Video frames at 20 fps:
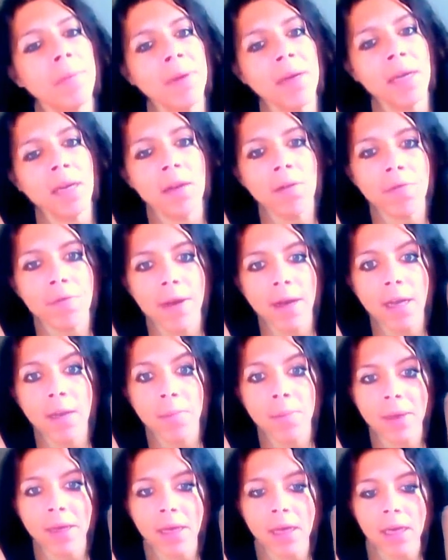I've never
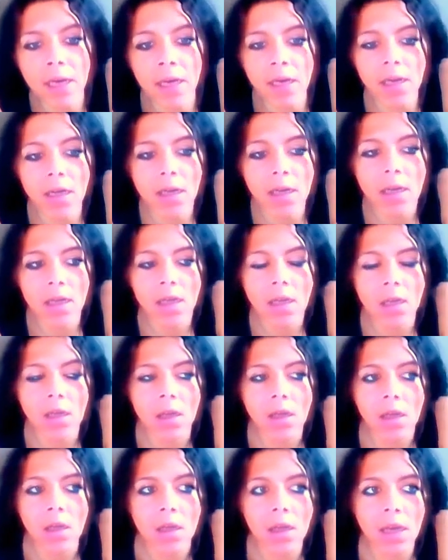been a fight
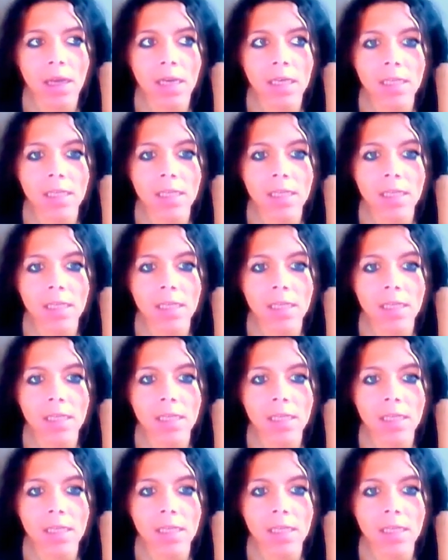picker,